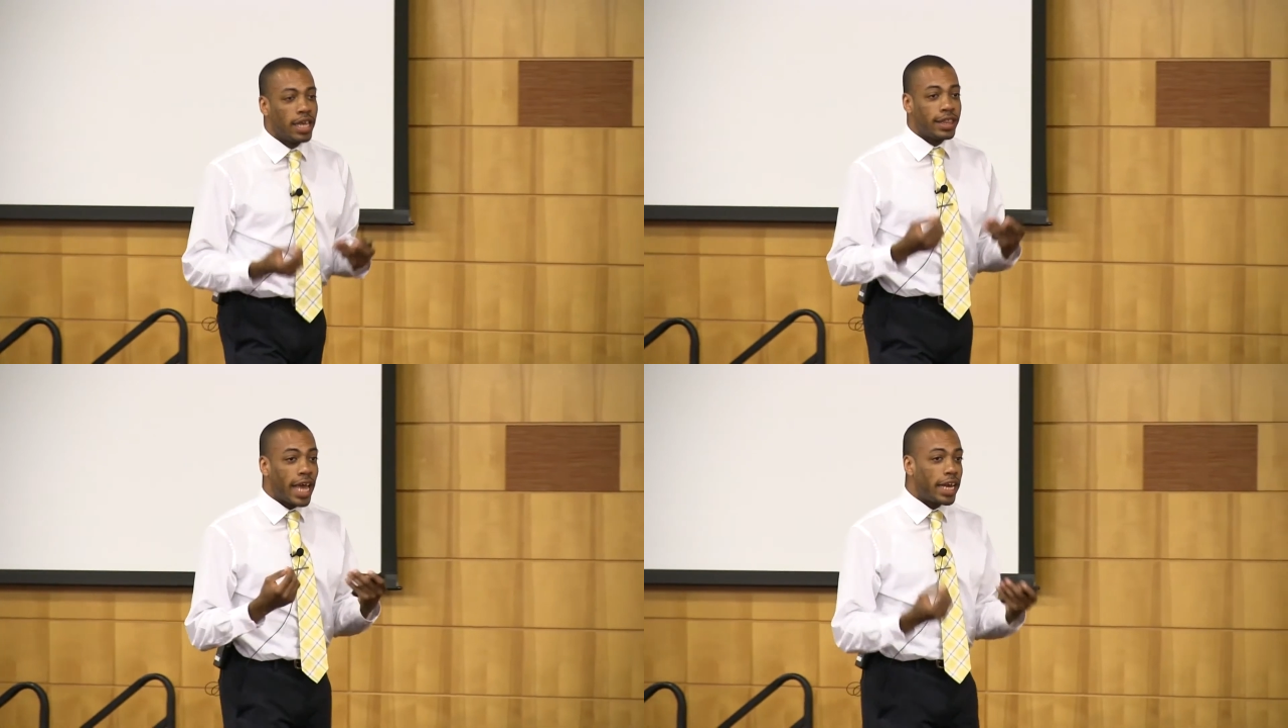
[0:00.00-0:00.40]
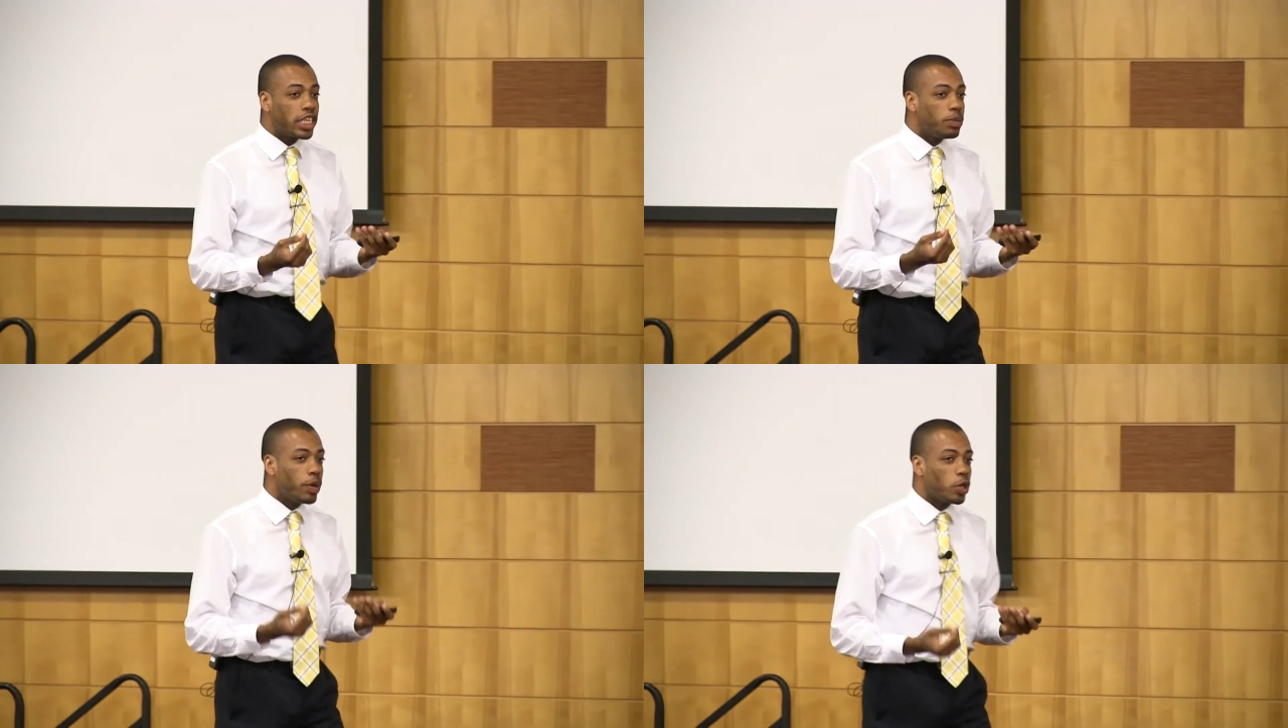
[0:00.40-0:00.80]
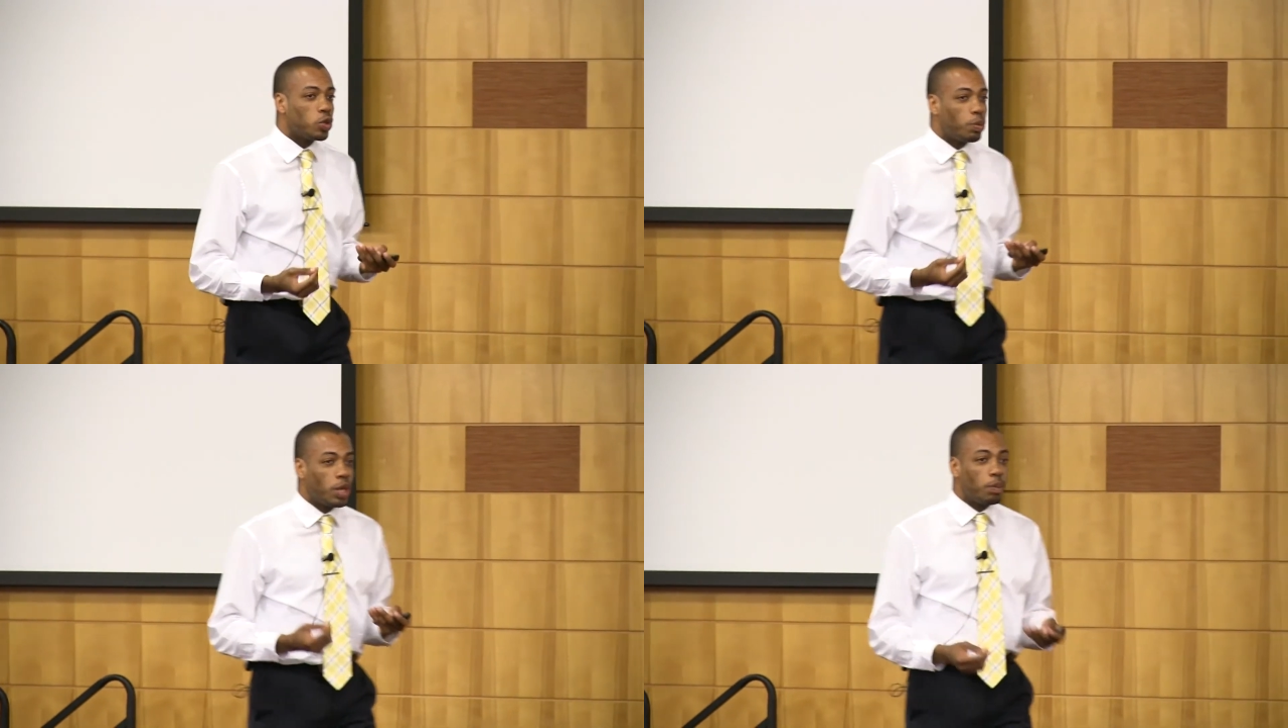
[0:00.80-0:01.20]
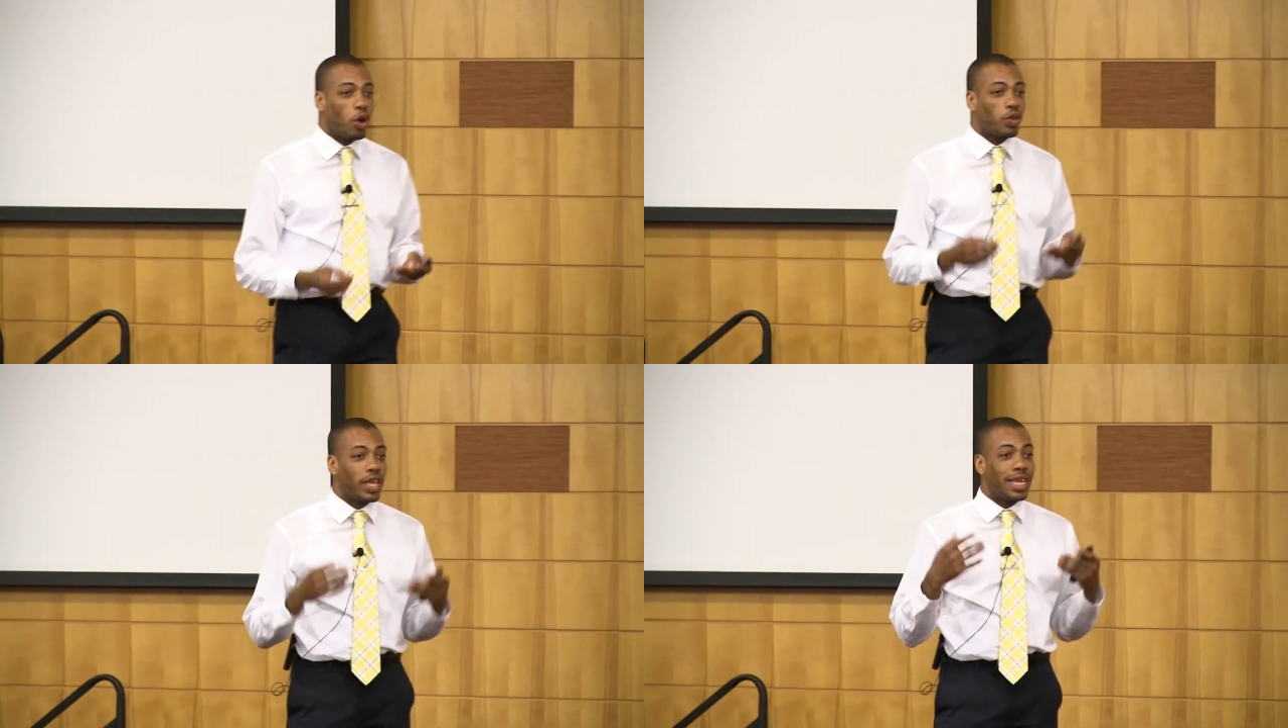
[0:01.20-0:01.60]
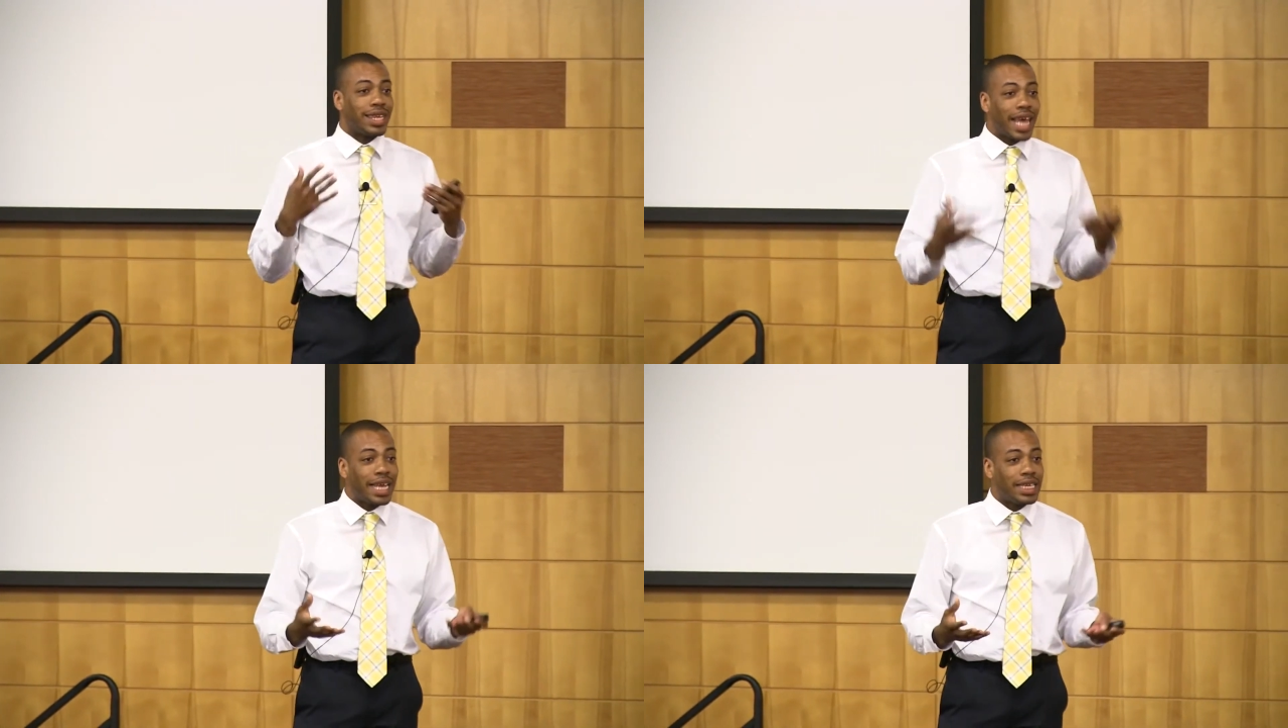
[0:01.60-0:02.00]
that experience would be both
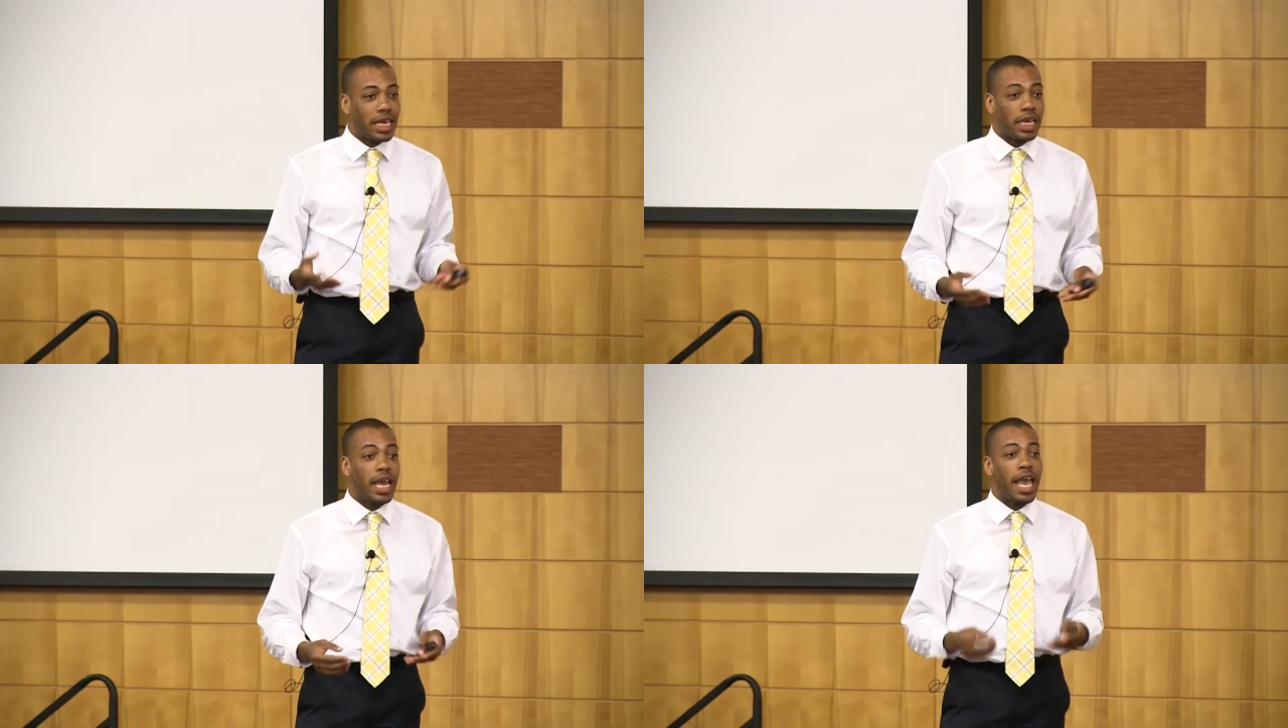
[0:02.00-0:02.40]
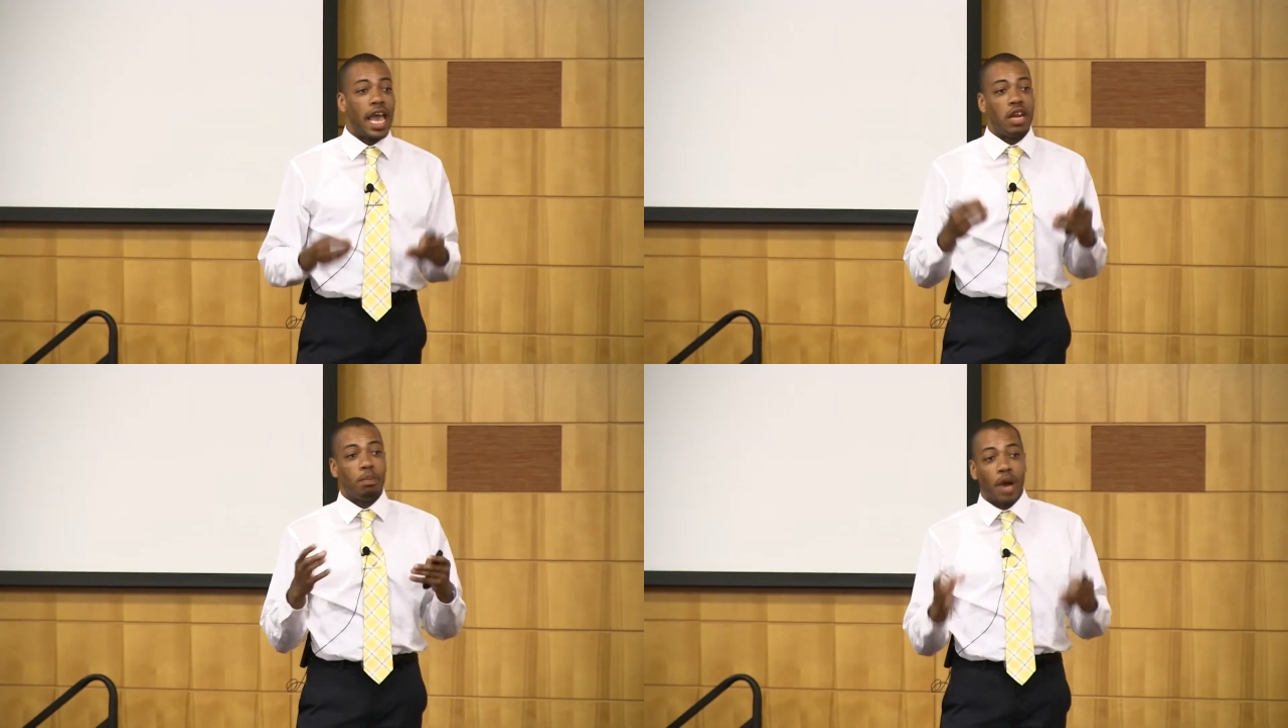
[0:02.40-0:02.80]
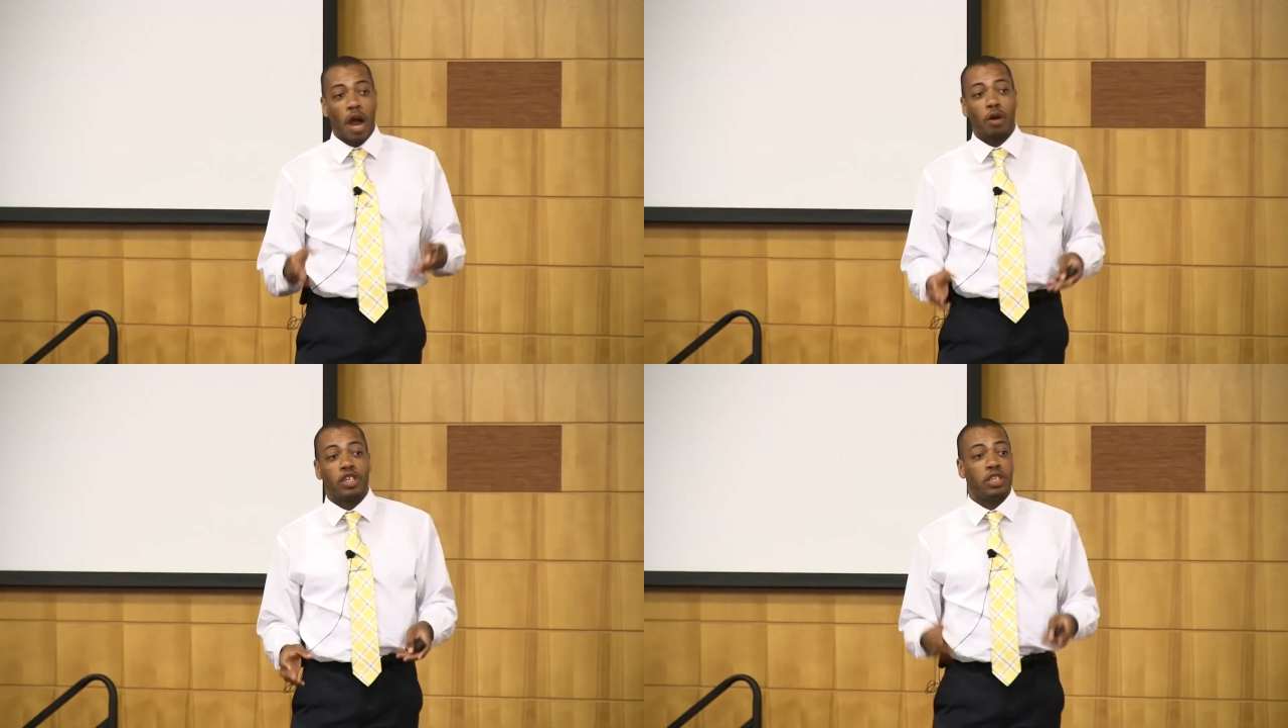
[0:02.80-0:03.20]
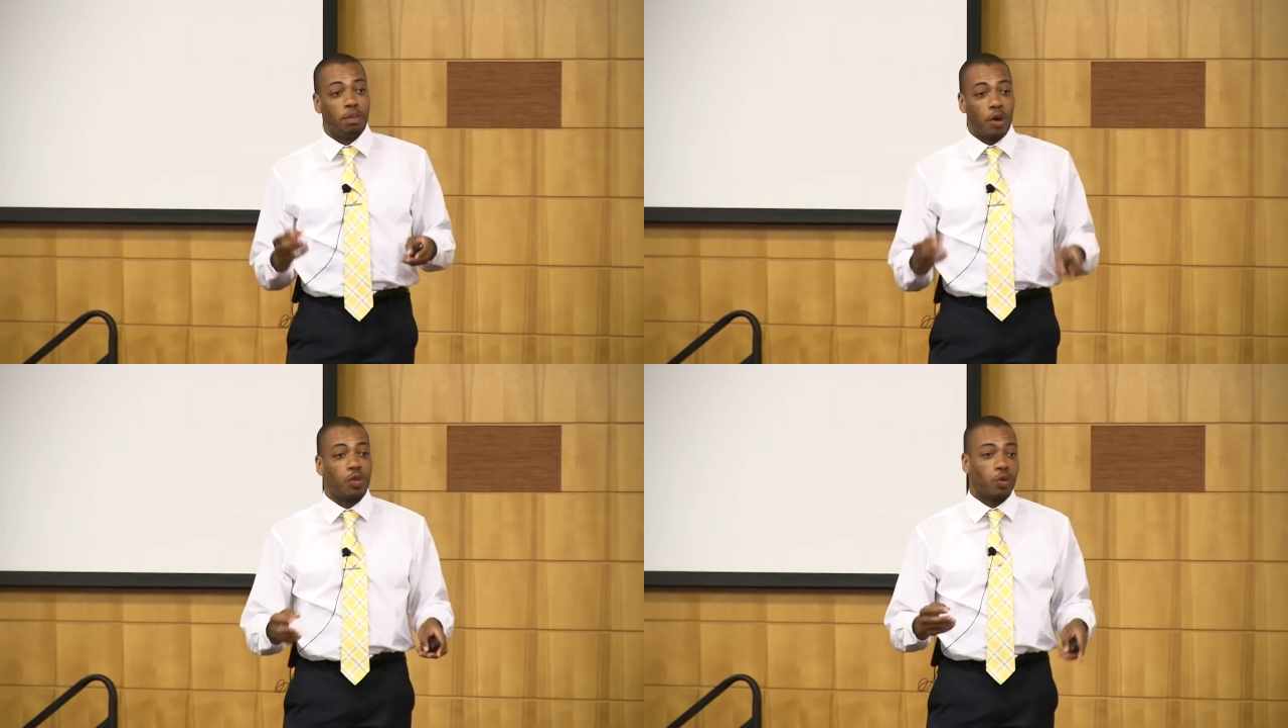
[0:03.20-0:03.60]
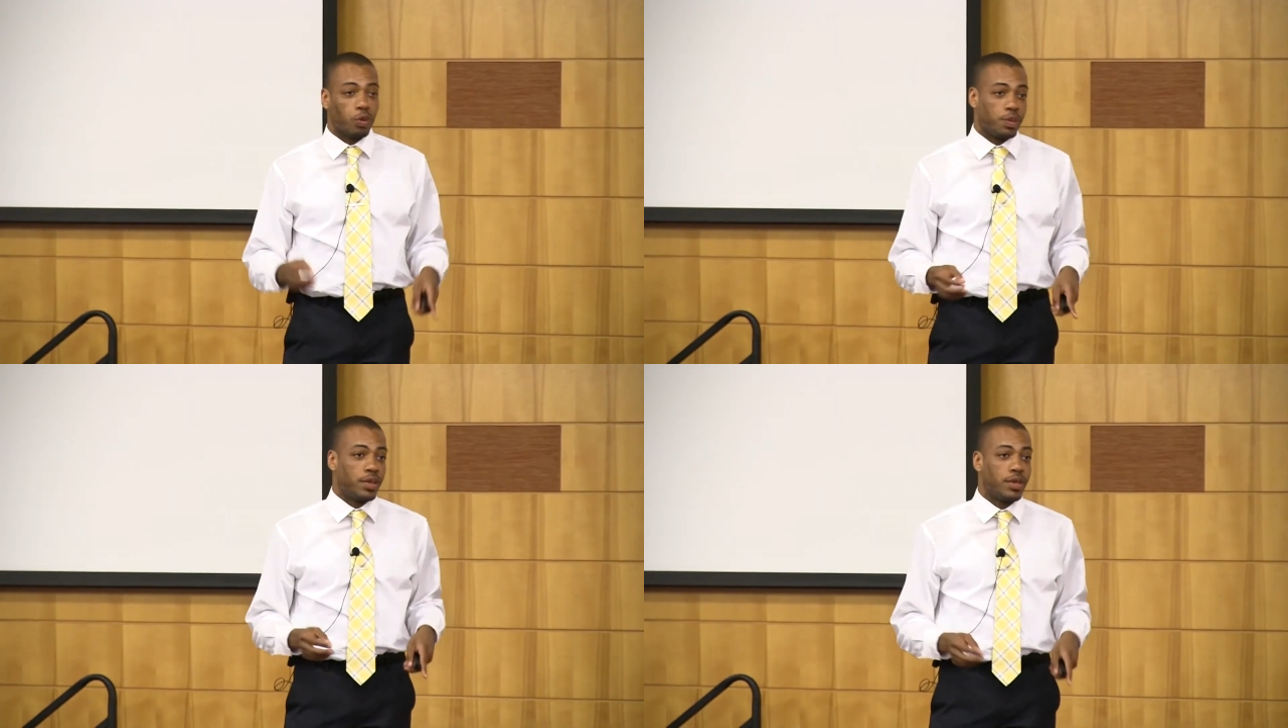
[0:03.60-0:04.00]
enlightening and empowering to both
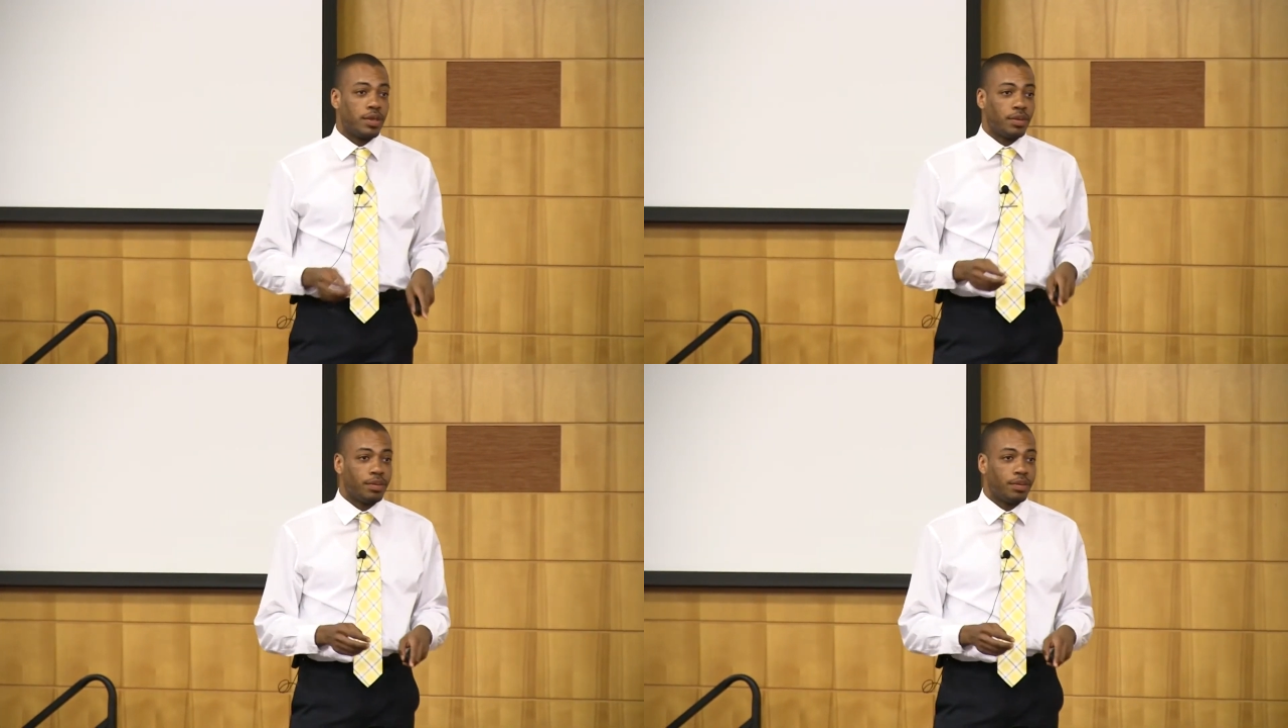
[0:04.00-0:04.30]
groups.